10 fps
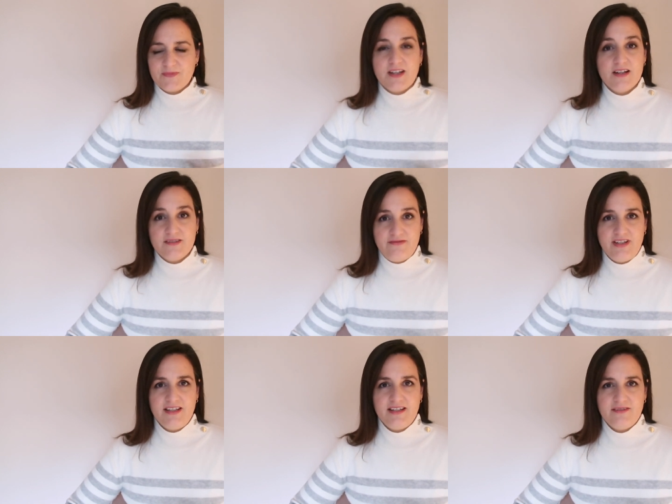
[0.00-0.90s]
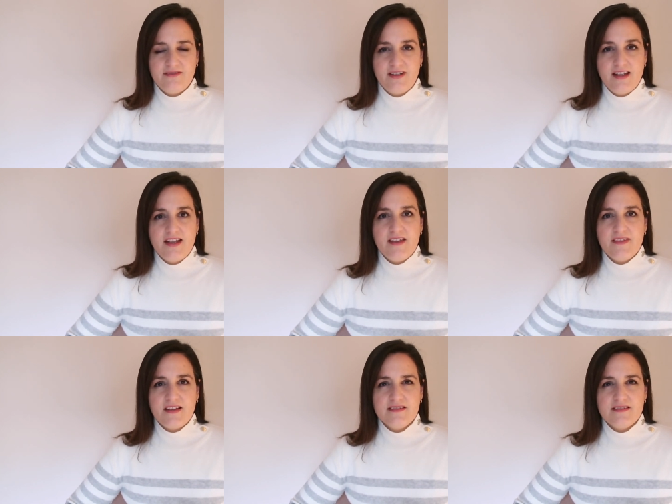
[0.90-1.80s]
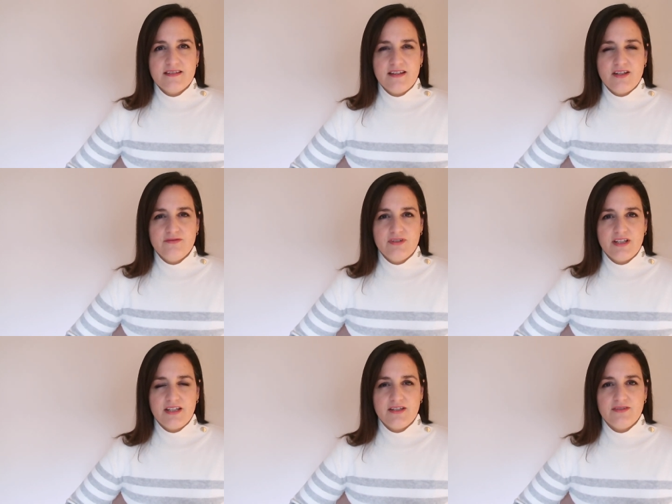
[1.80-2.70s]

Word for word: gut feeling. That's the gut feeling,